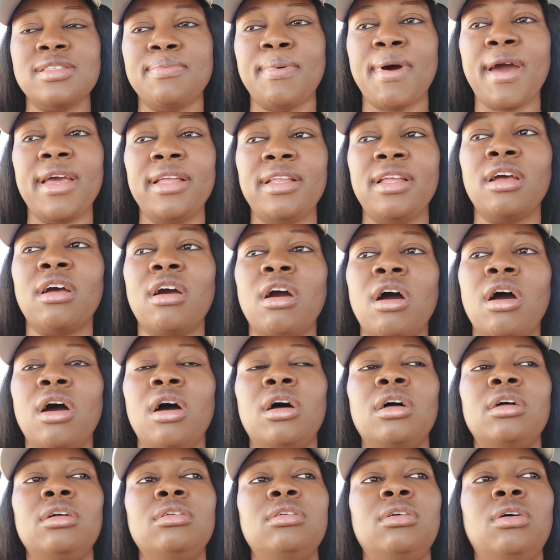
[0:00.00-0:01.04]
buying a
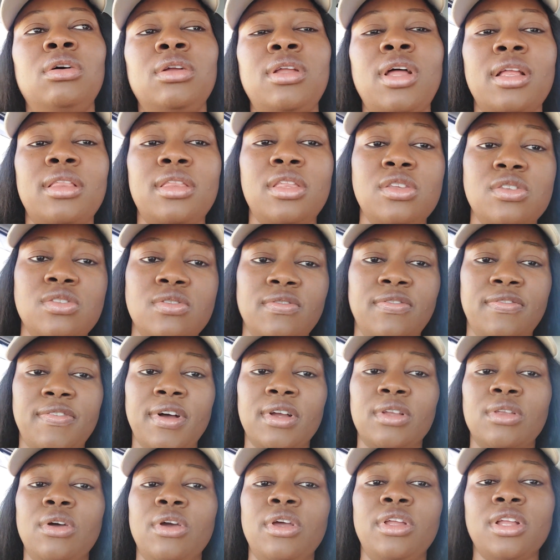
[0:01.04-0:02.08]
car, other things to
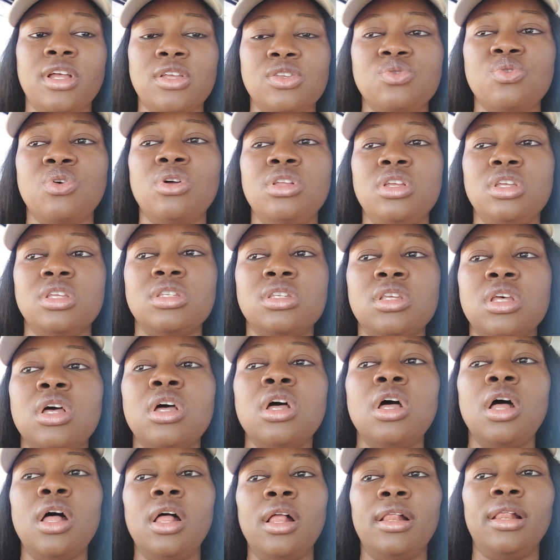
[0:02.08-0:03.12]
factor in as well is
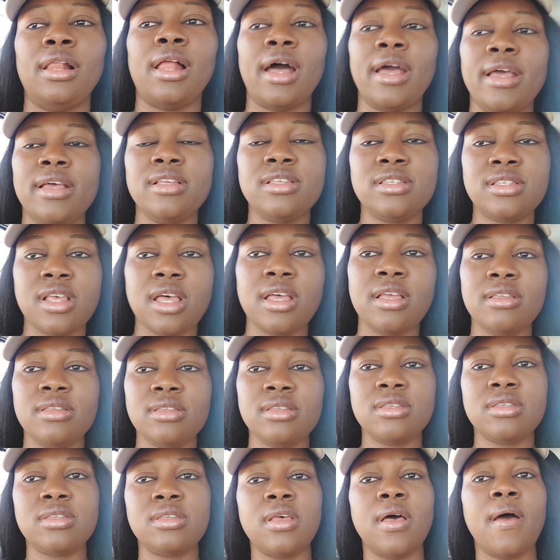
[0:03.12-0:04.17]

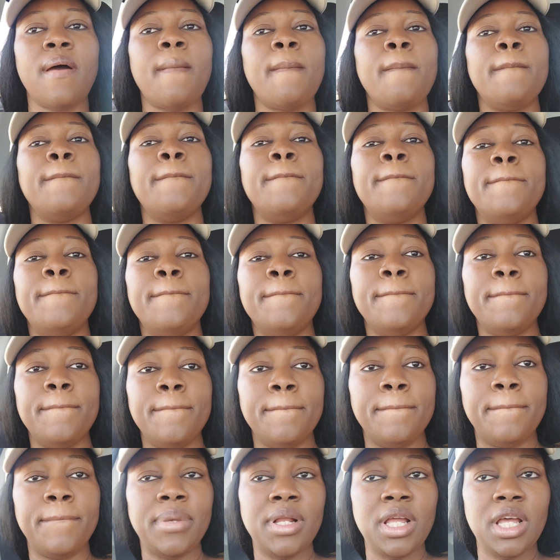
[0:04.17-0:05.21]
license,
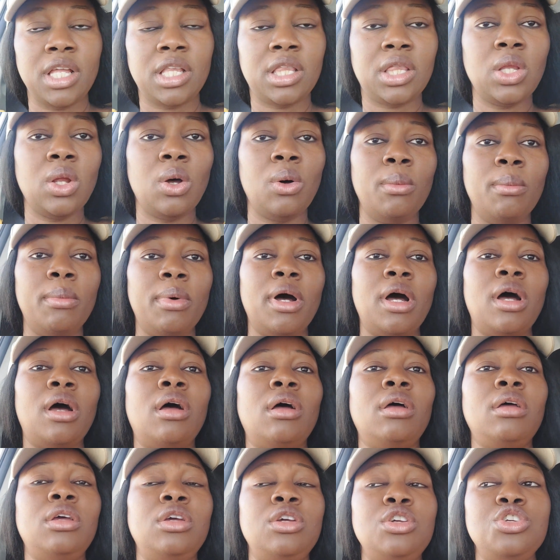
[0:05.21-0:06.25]
plate
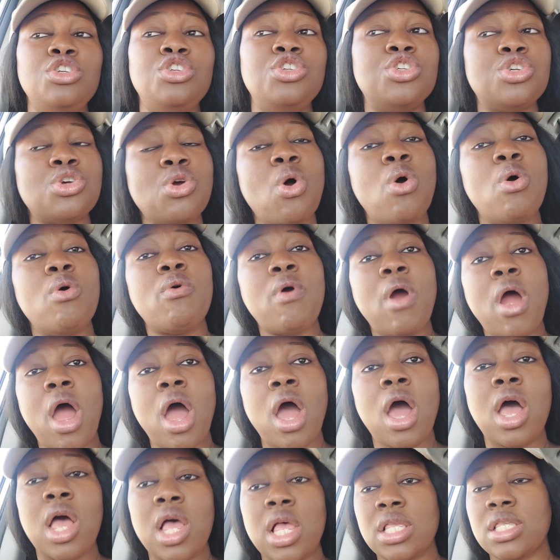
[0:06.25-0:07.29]
number,
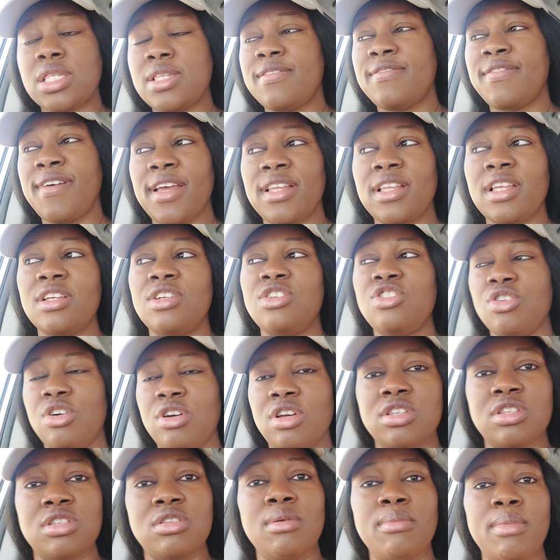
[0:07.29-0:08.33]
insurance. In fact, I think
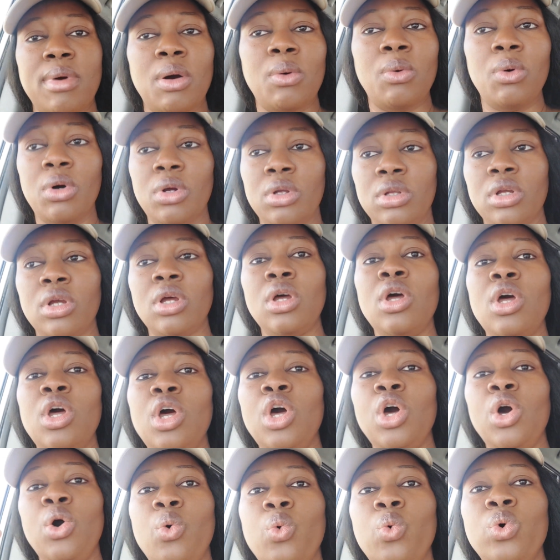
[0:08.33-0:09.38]
insurance is number
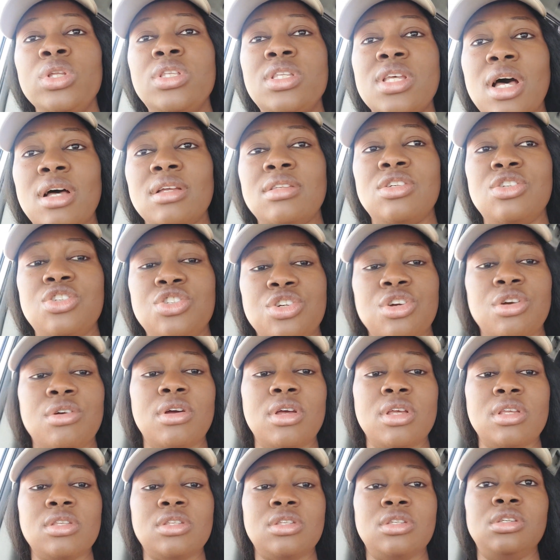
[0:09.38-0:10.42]
one. Without
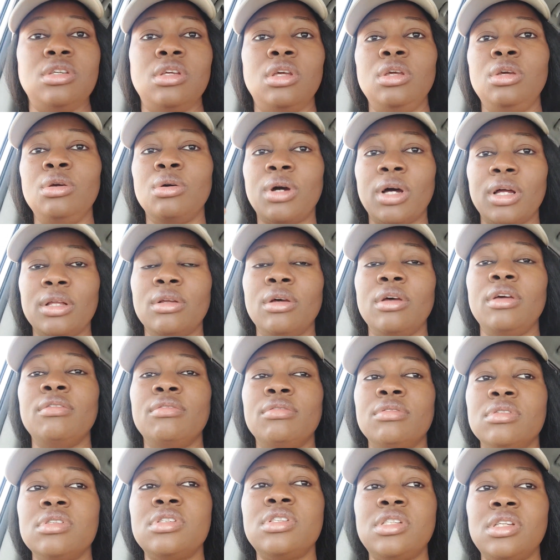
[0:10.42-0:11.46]
insurance, you cannot
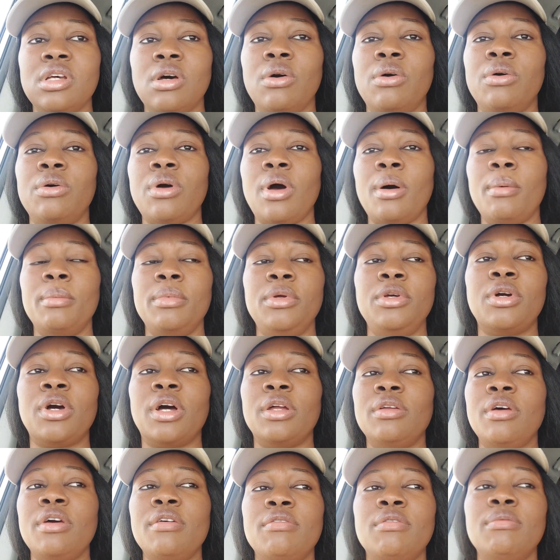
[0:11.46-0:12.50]
even you
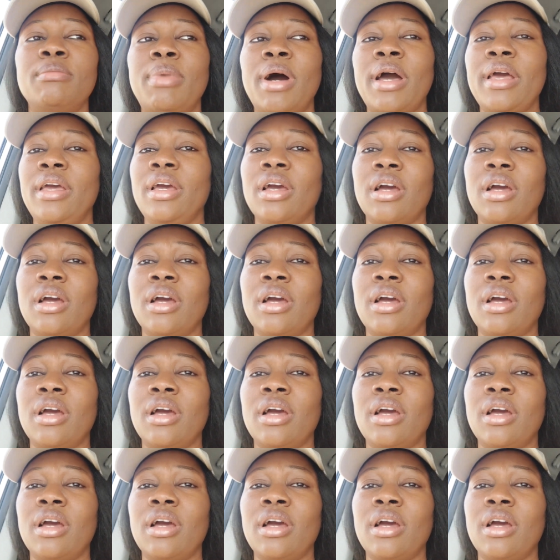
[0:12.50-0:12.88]
cannot even buy a